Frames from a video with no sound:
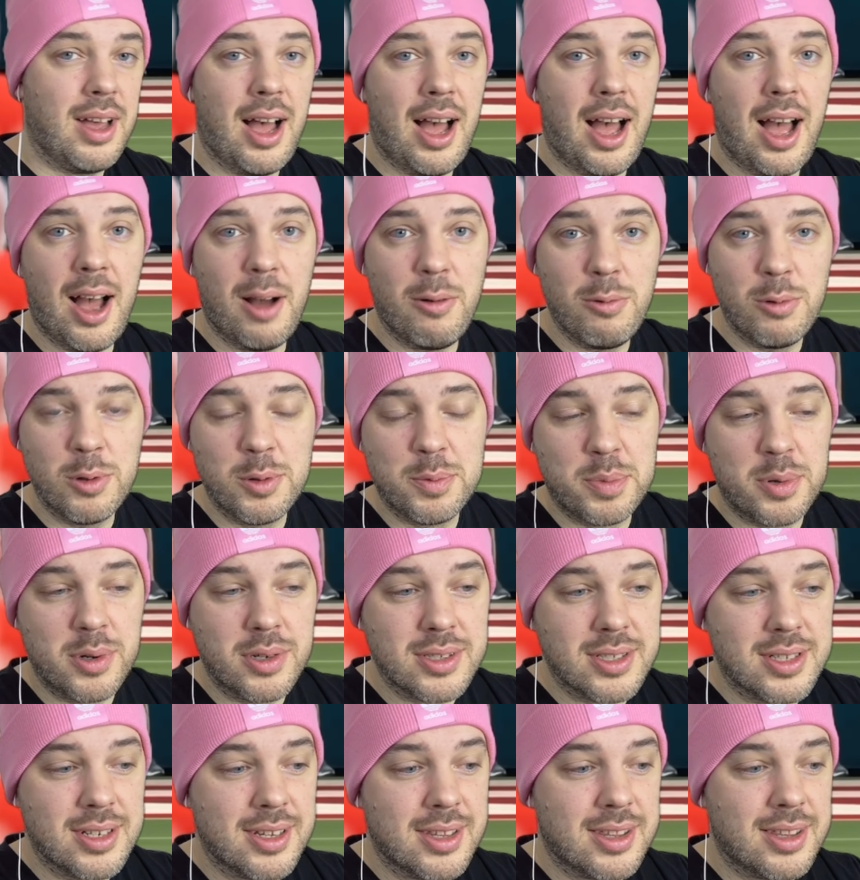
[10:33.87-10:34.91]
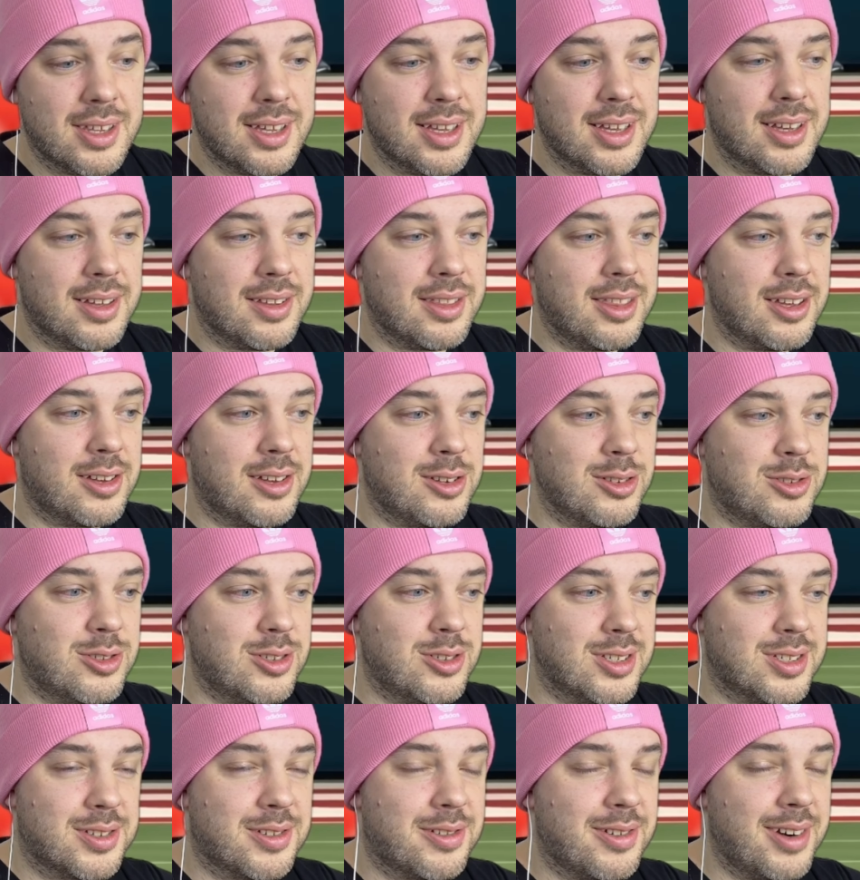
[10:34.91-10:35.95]
I would personally think they could
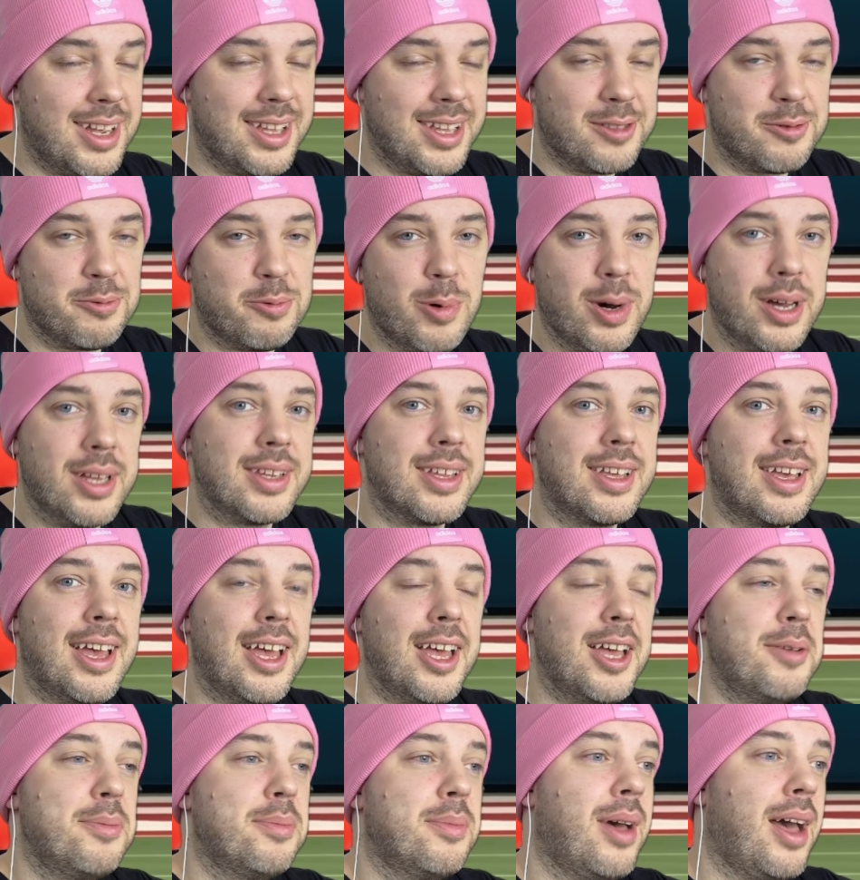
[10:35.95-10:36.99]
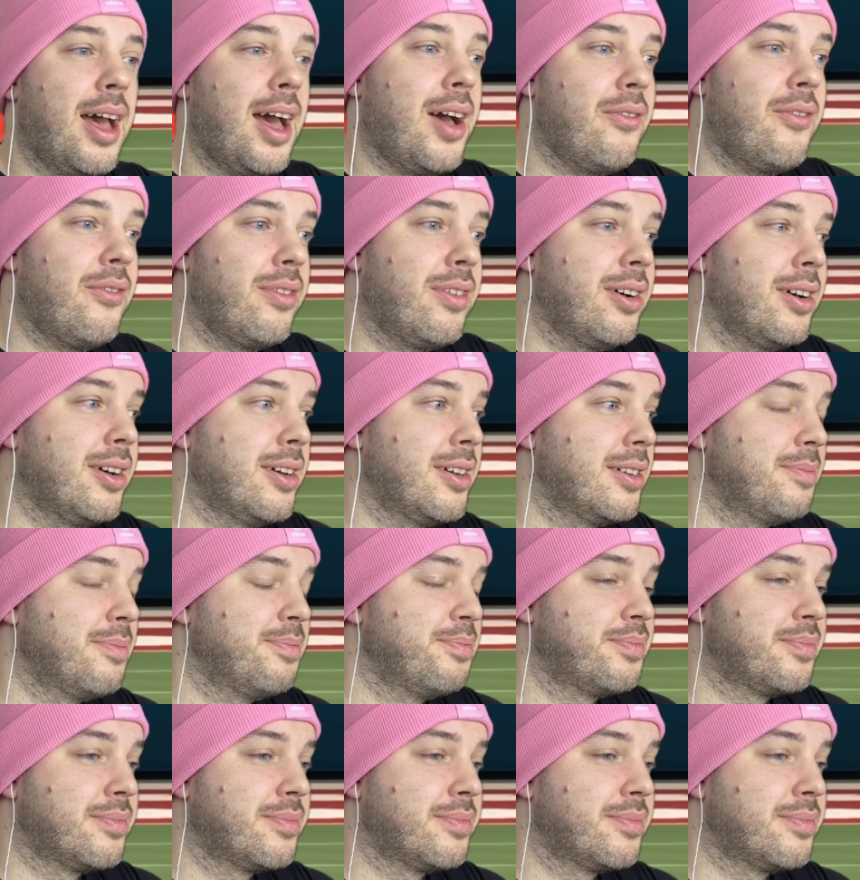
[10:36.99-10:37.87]
just create one game, have